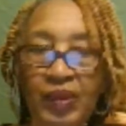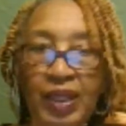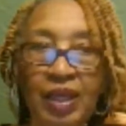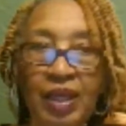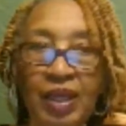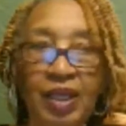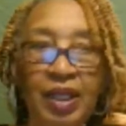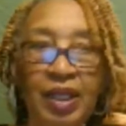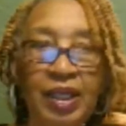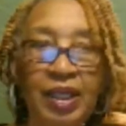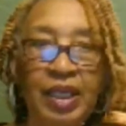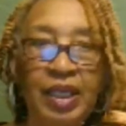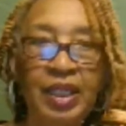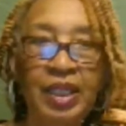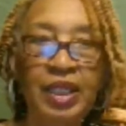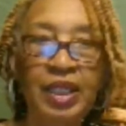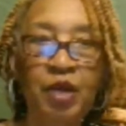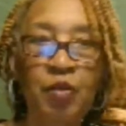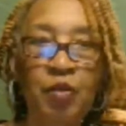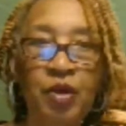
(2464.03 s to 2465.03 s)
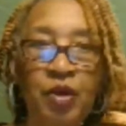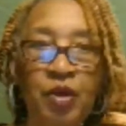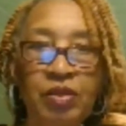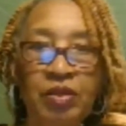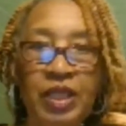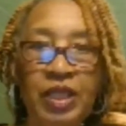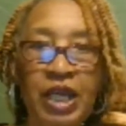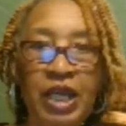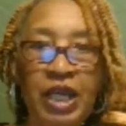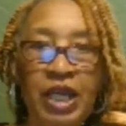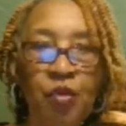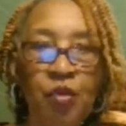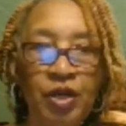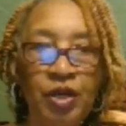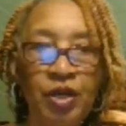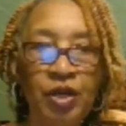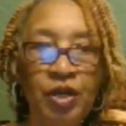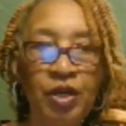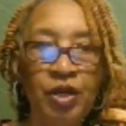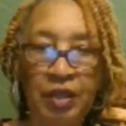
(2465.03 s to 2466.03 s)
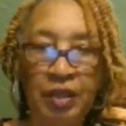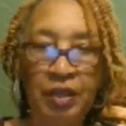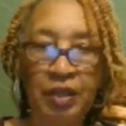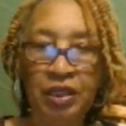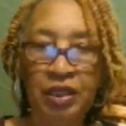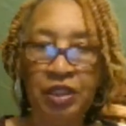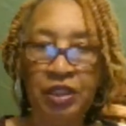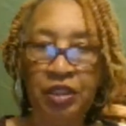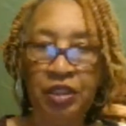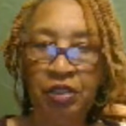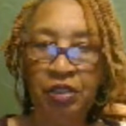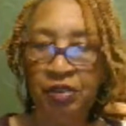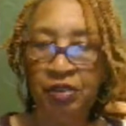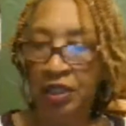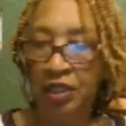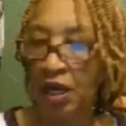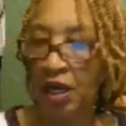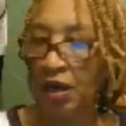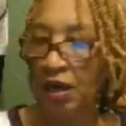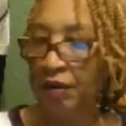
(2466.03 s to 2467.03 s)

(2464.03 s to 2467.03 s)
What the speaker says: Yeah, they were some good shows, y'all.